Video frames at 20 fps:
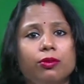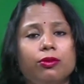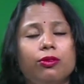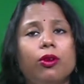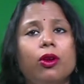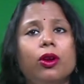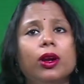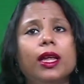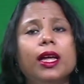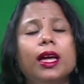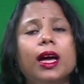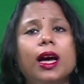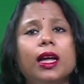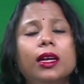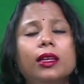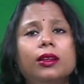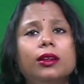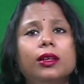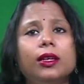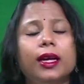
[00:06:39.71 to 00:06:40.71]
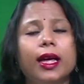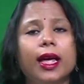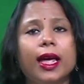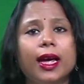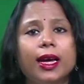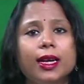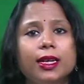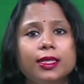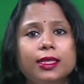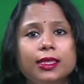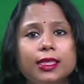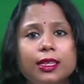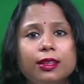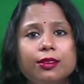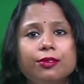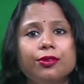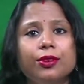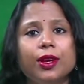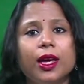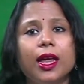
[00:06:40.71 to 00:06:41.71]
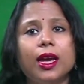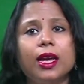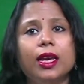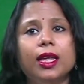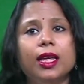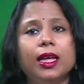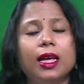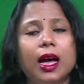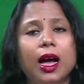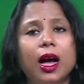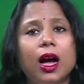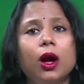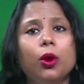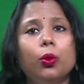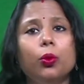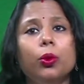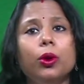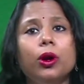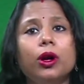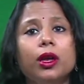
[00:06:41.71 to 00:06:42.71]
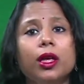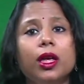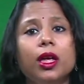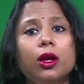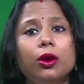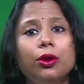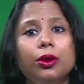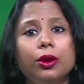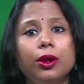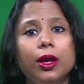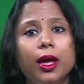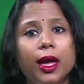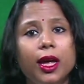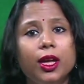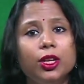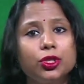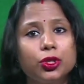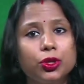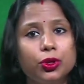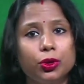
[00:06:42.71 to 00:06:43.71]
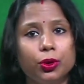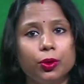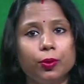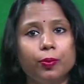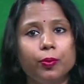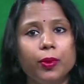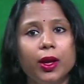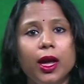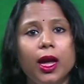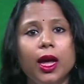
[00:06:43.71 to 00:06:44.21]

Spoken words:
falling under the active and young working age group,